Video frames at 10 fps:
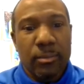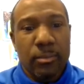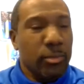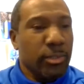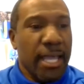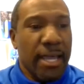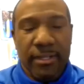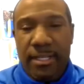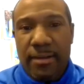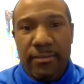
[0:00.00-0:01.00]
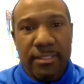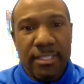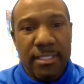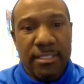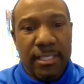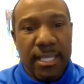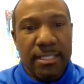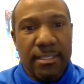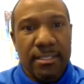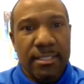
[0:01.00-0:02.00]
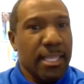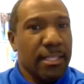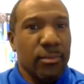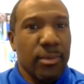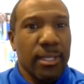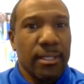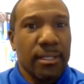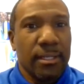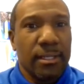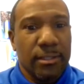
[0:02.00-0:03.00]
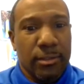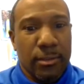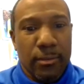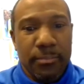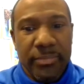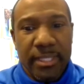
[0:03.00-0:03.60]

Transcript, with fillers: we would have a conversation like this anyway, you know.